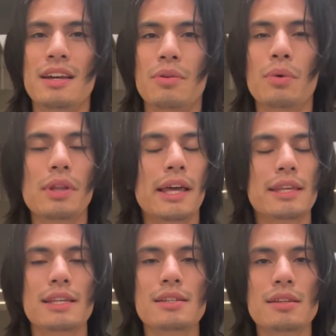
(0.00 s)
Well, like
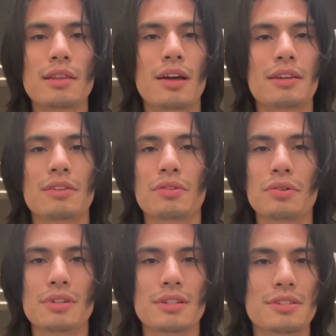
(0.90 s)
keys unlocking
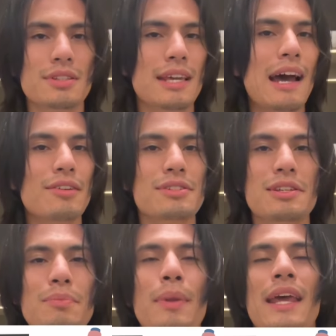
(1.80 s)
doors,
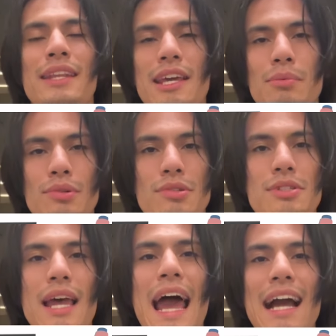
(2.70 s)
calcium
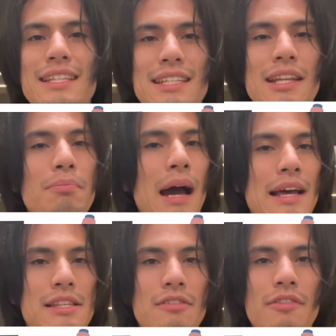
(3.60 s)
enables actin and
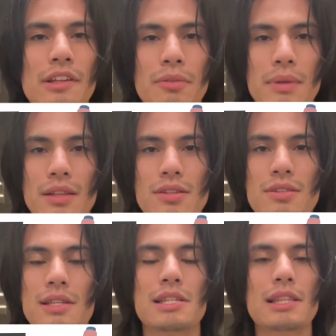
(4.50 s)
myosin filaments
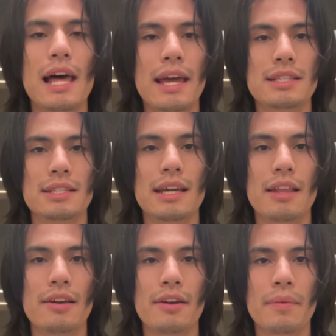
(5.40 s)
to slide
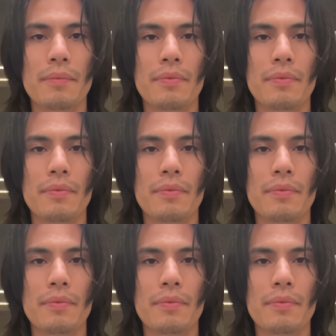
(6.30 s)
together.